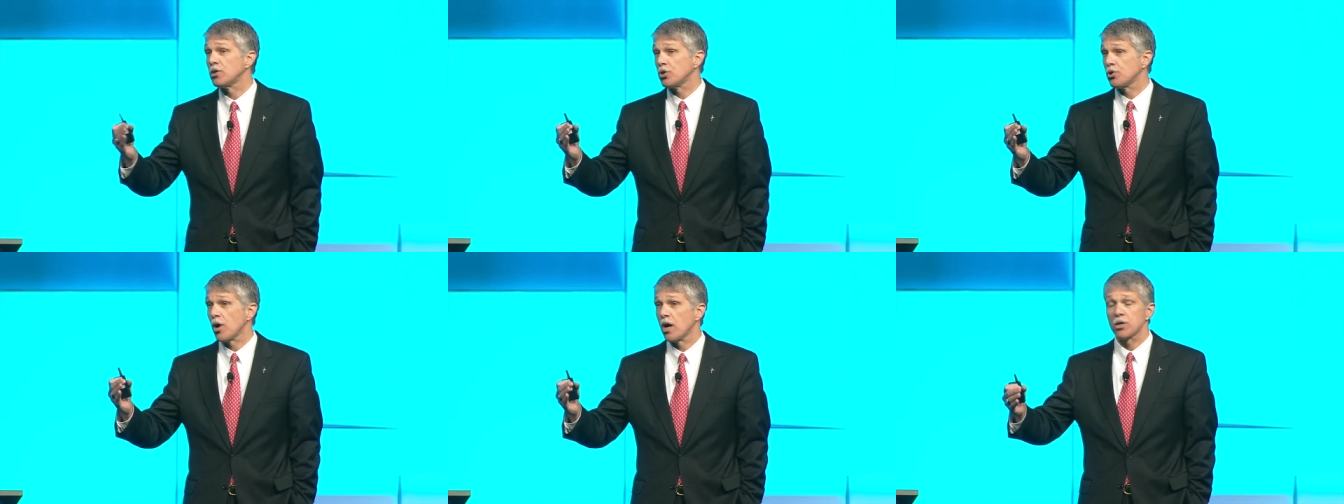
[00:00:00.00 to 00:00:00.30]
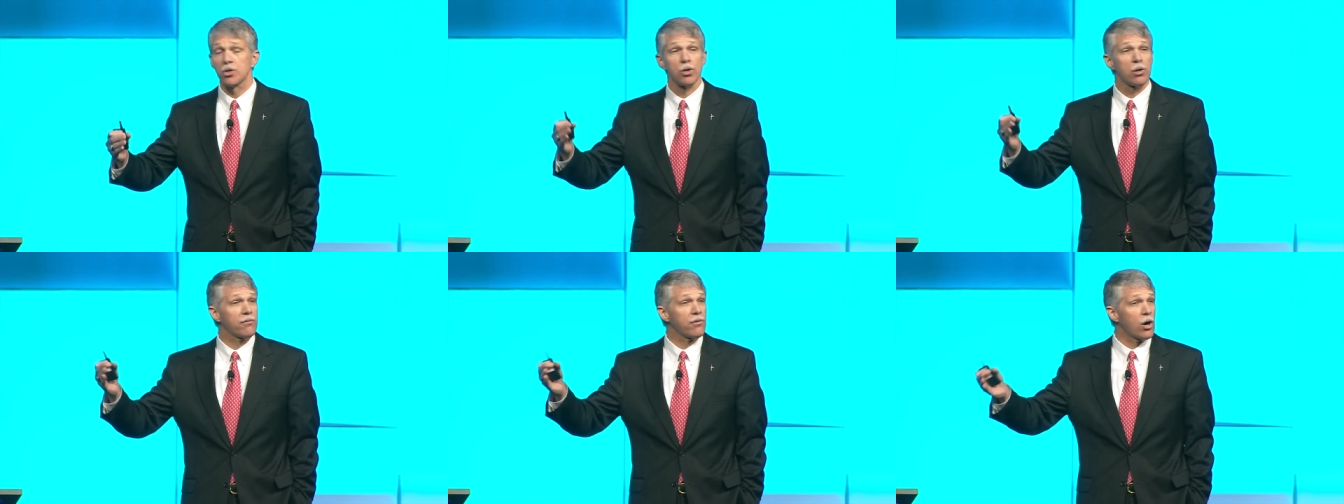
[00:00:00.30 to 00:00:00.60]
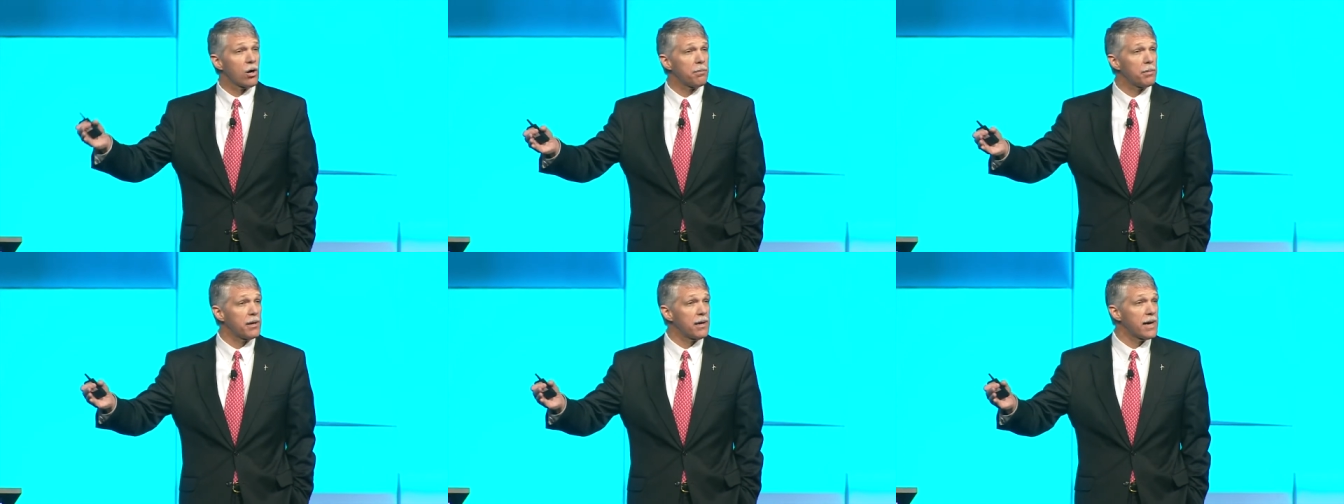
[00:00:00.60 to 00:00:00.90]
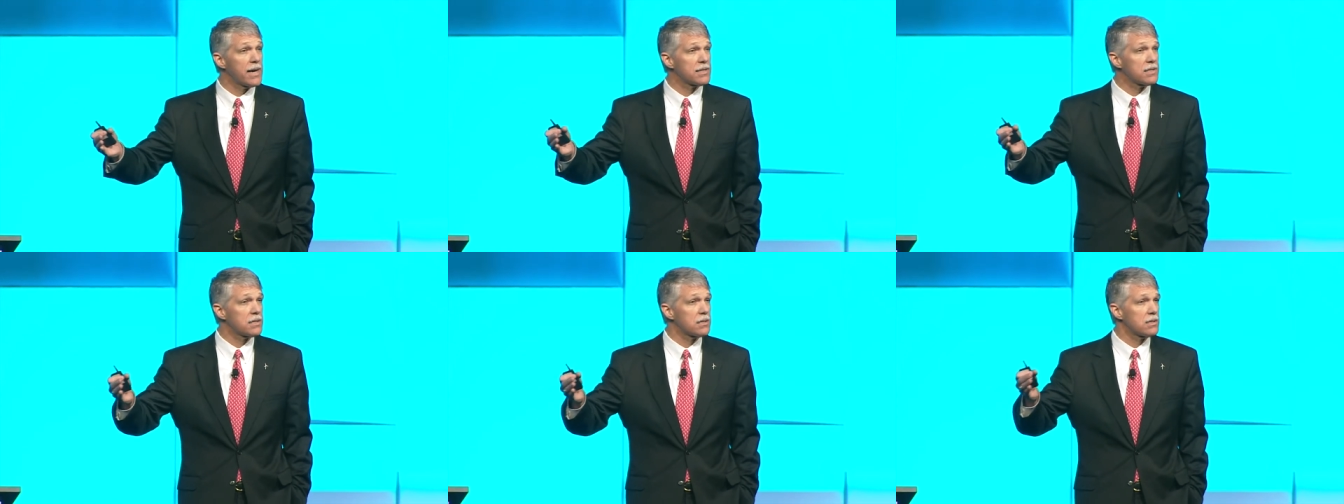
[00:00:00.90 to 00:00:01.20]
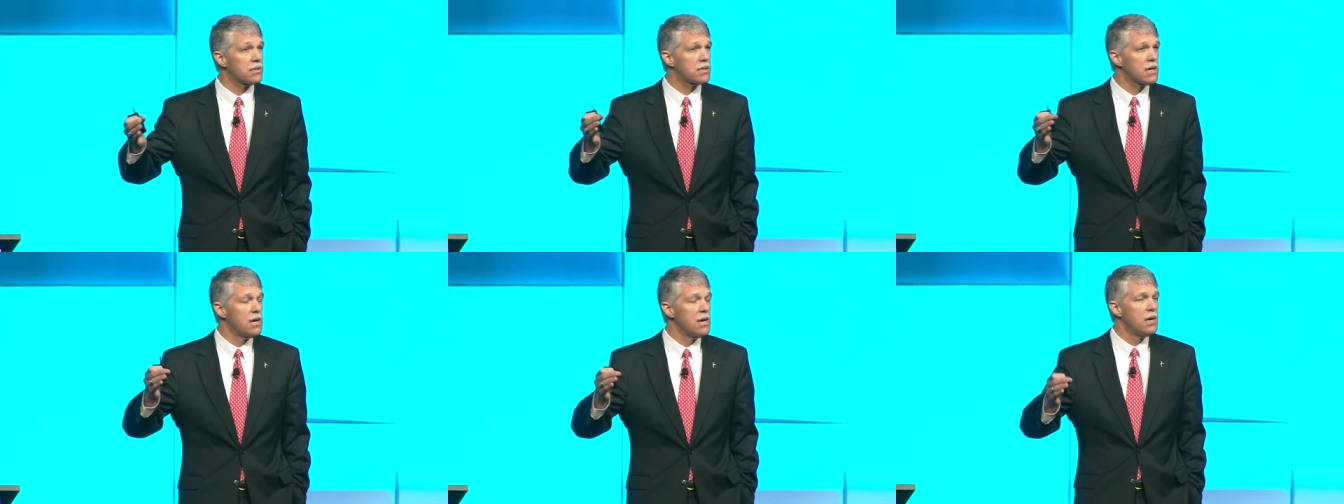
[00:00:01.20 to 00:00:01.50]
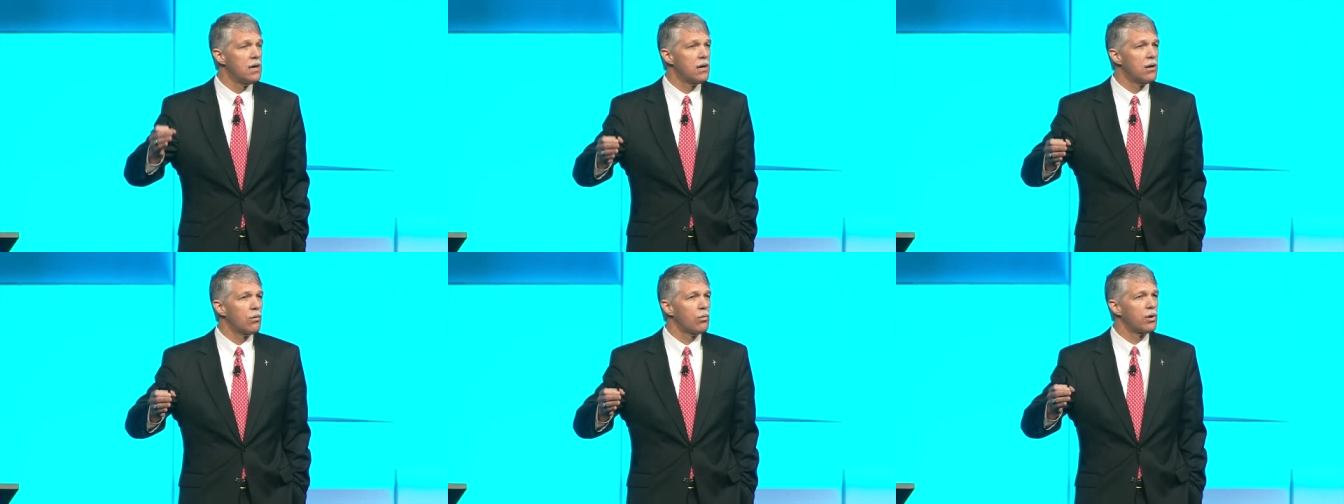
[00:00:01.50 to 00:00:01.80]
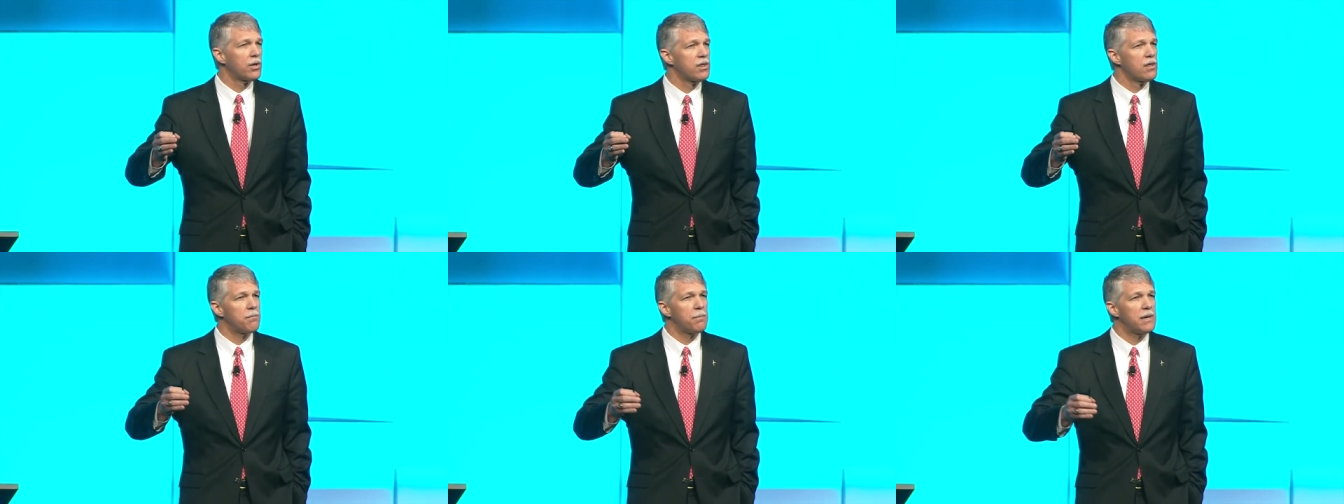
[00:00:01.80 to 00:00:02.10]
structure of RPSs
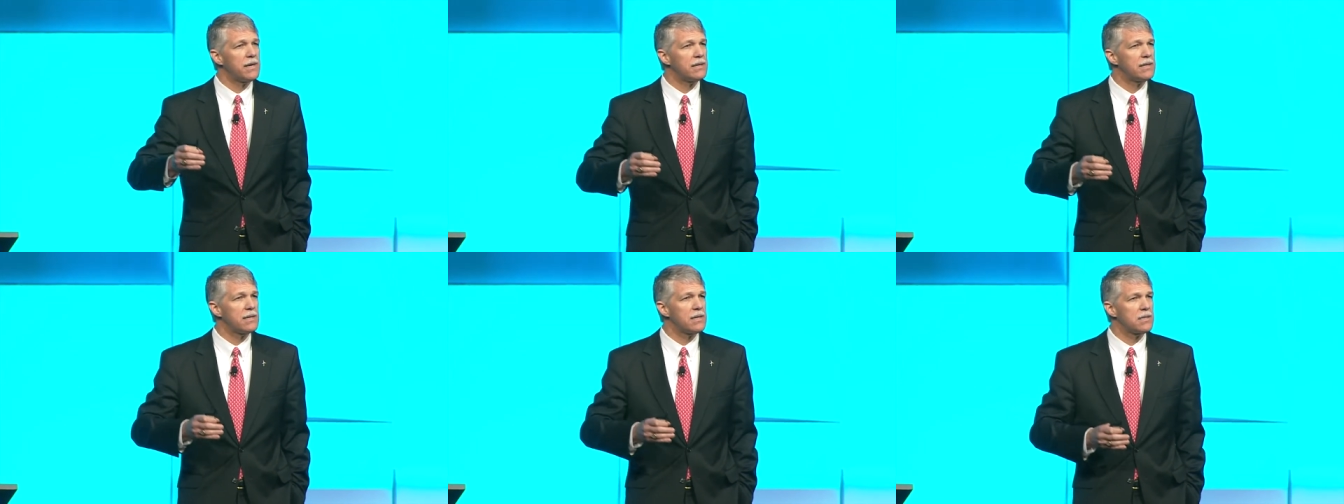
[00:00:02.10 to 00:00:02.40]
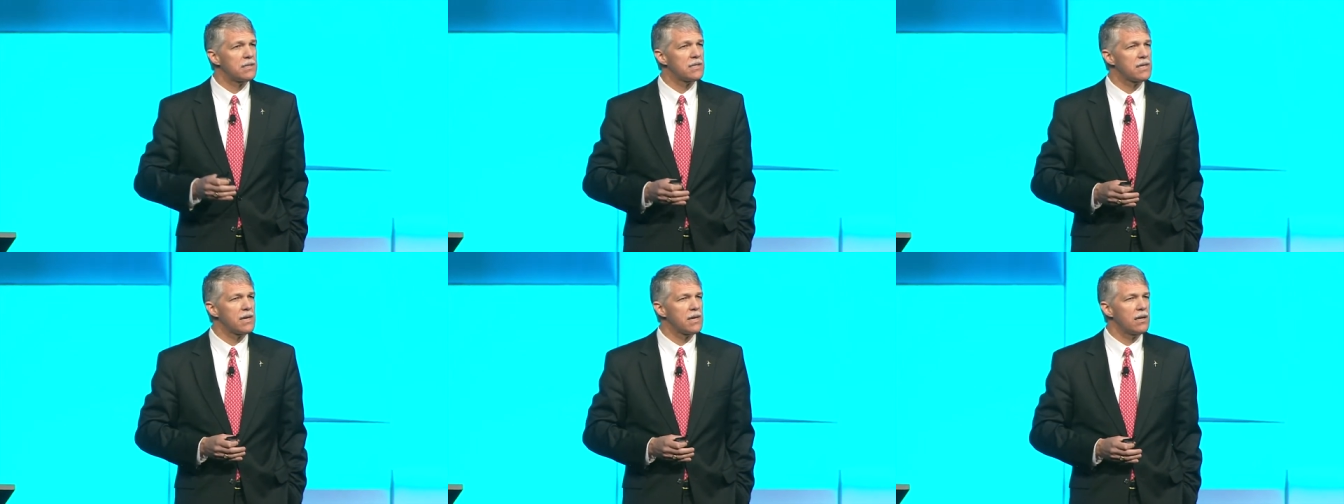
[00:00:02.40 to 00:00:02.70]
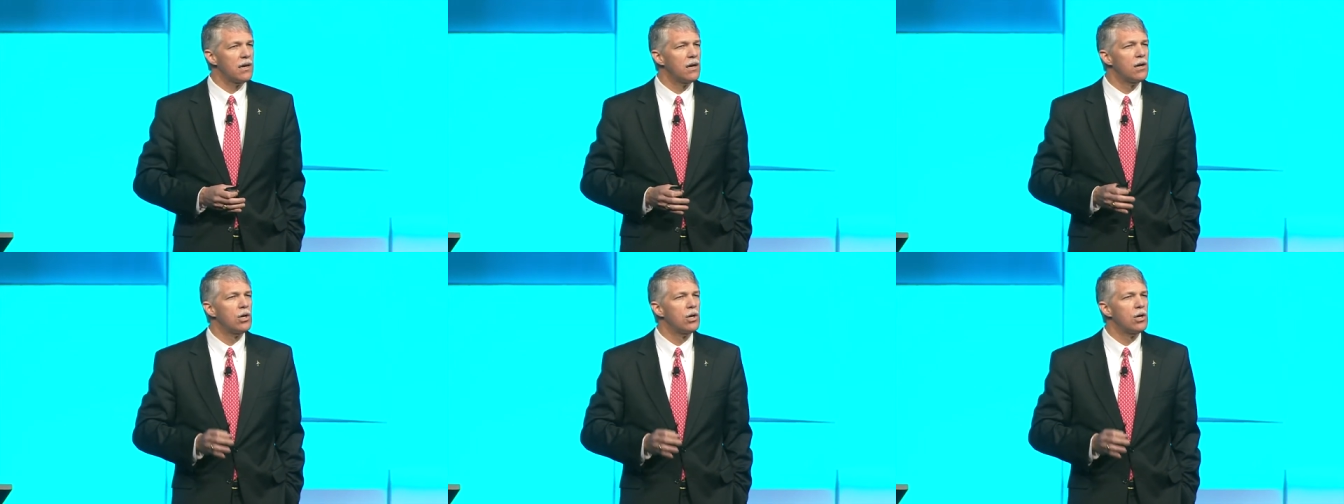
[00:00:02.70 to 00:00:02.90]
with the PTC.